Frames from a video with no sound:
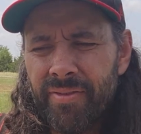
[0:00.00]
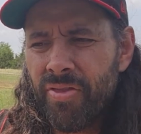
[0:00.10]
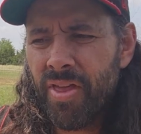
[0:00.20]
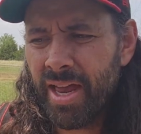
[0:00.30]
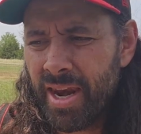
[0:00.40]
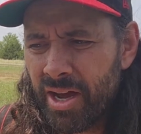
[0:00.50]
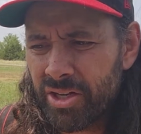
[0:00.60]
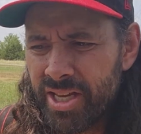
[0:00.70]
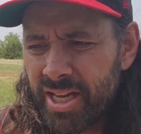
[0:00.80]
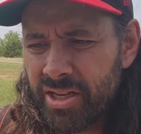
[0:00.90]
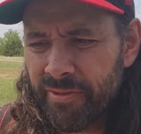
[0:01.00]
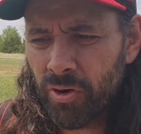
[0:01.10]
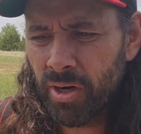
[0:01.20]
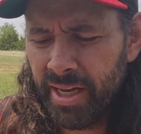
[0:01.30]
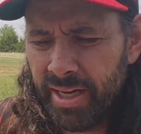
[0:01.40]
everything, and now tested
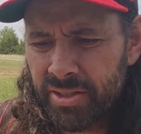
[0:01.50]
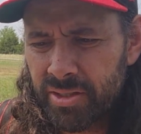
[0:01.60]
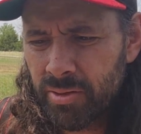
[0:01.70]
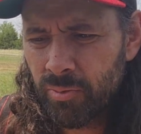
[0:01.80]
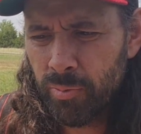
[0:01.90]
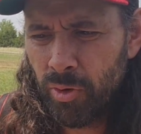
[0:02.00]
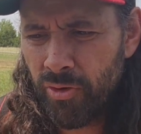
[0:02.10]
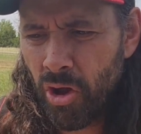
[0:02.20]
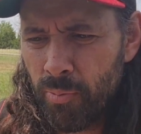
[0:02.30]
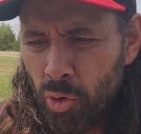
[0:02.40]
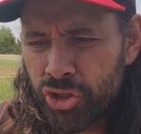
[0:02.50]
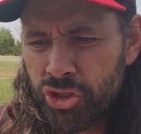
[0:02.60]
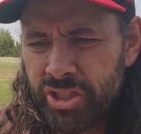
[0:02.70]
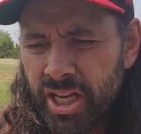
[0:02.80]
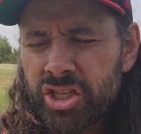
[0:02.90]
for leaks, removed all the
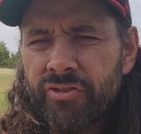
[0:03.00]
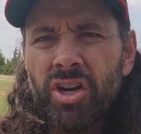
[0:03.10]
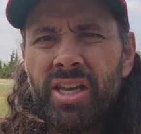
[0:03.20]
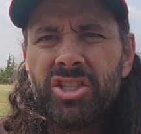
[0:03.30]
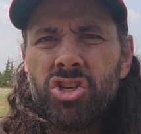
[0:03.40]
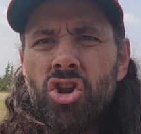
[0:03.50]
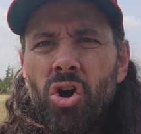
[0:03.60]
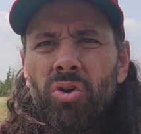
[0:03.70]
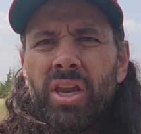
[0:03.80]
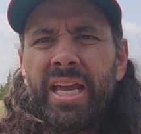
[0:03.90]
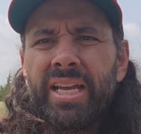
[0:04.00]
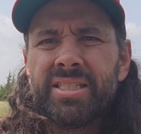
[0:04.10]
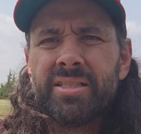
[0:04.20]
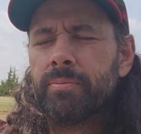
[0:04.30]
moisture, tested for leaks, no leaks.